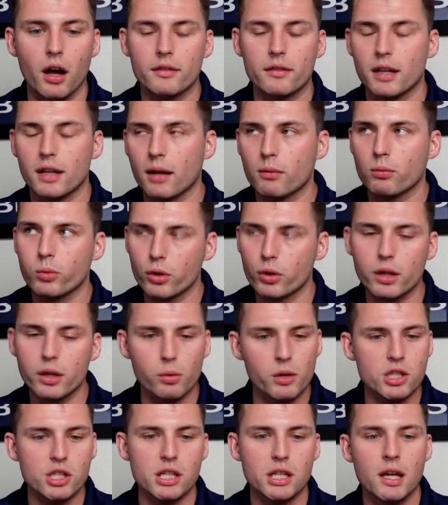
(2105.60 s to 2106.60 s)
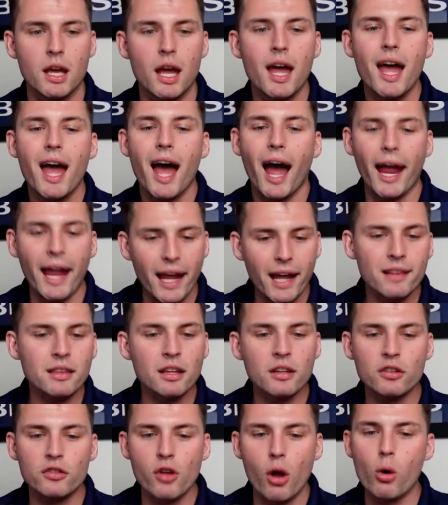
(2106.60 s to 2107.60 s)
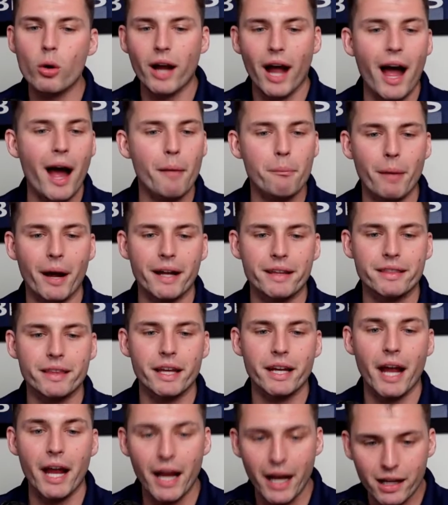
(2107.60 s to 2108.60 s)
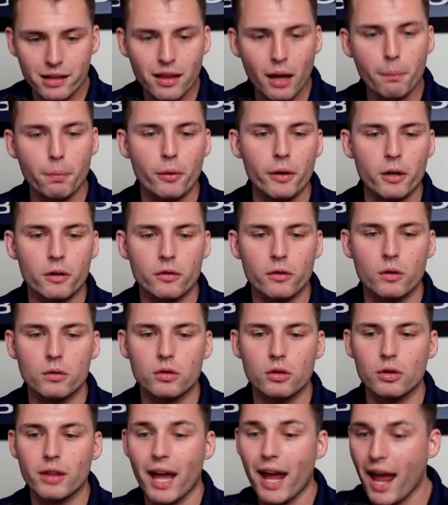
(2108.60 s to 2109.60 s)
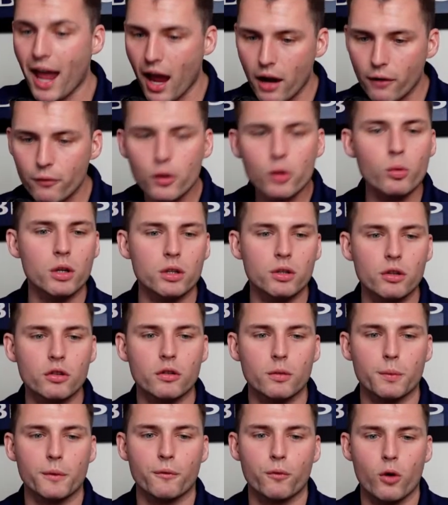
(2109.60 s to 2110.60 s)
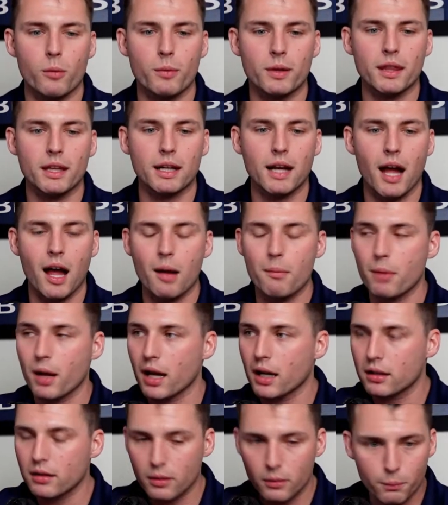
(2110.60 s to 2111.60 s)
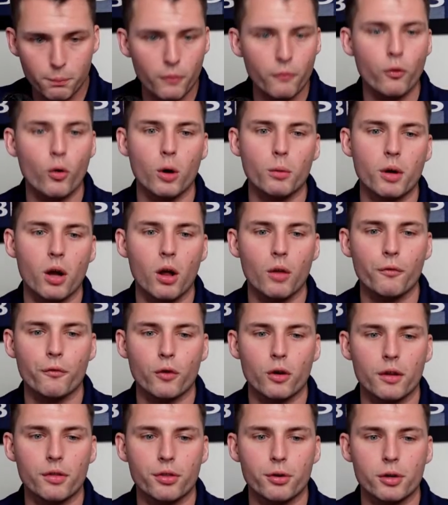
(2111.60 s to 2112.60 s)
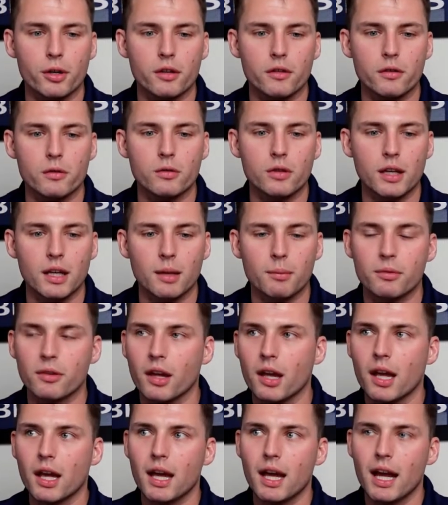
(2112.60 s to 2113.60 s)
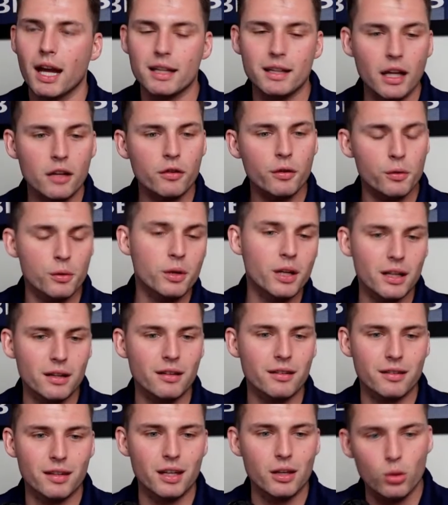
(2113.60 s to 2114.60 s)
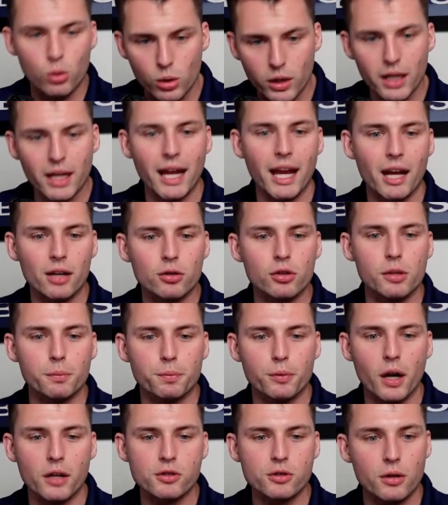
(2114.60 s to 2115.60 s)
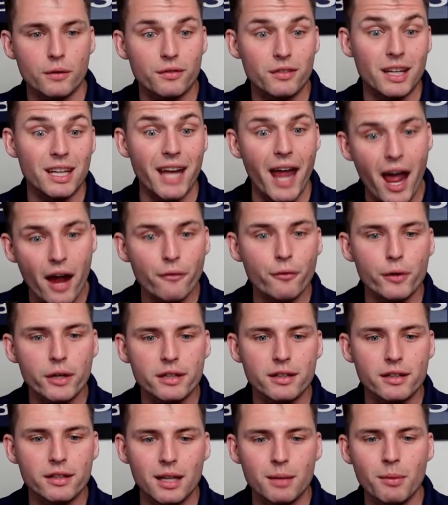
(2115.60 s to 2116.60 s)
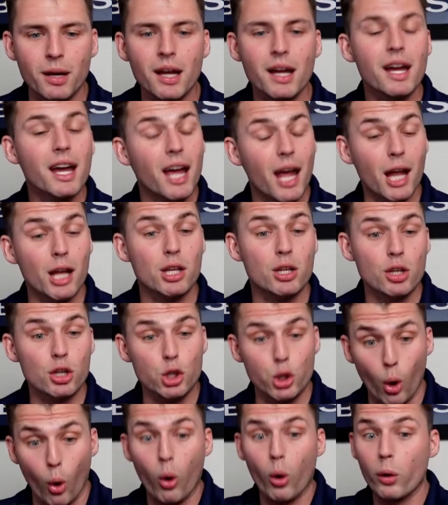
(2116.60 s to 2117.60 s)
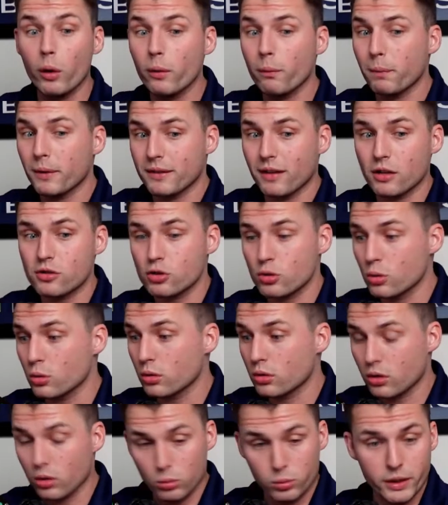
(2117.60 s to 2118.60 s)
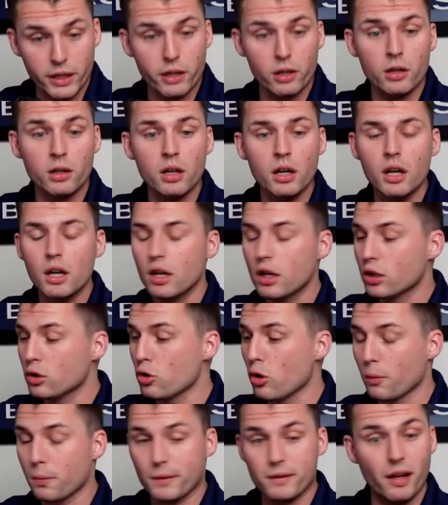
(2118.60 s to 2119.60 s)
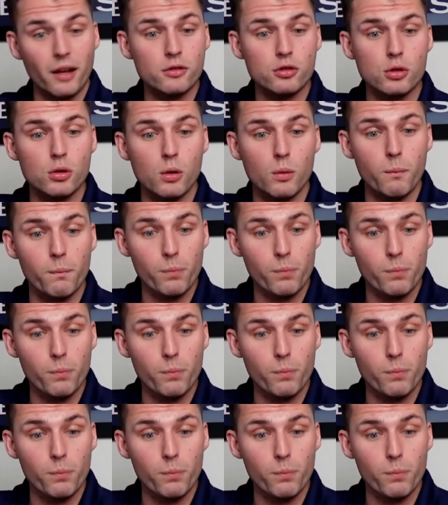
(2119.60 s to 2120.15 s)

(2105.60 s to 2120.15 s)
And I really wish he, I hate this no combine thing. I hate that players don't do that. Everyone used to perform at the combine, to perform in all front of thirty-two teams. And that's who you get to see who can handle the pressure of seeing every team and your potential career, your potential